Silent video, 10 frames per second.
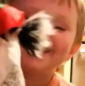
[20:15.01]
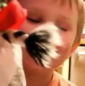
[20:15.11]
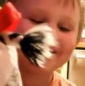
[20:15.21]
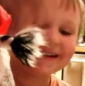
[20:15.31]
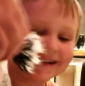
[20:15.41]

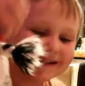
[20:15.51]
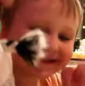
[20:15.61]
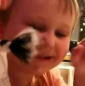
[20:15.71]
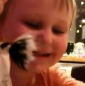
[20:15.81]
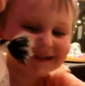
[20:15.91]
right?
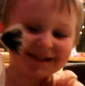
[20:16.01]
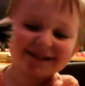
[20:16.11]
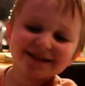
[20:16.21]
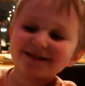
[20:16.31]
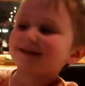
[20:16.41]

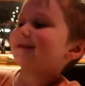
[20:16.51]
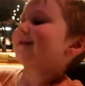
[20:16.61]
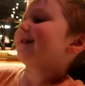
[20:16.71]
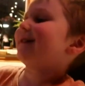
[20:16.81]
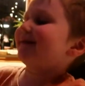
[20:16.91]

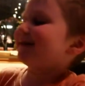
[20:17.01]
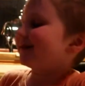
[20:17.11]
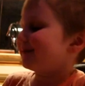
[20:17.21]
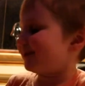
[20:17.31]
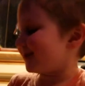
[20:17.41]
How are
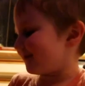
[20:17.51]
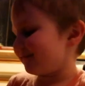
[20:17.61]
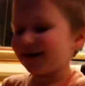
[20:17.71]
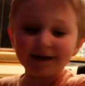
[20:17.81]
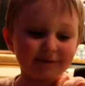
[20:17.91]
we gonna put
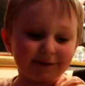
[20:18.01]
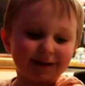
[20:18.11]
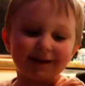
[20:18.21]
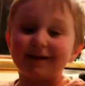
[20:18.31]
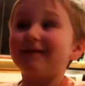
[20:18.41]
the red
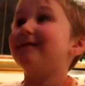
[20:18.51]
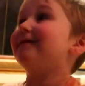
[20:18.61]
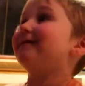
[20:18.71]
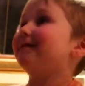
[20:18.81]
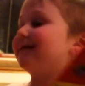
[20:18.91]
one there? You're
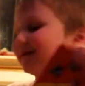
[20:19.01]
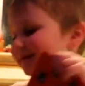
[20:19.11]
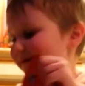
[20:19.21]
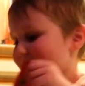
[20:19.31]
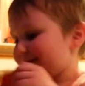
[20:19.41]
not.
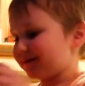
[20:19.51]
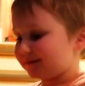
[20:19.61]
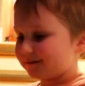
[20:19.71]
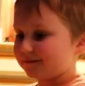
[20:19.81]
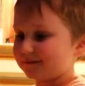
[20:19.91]
You
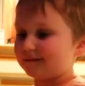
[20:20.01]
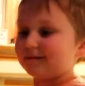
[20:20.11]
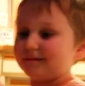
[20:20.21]
can't fit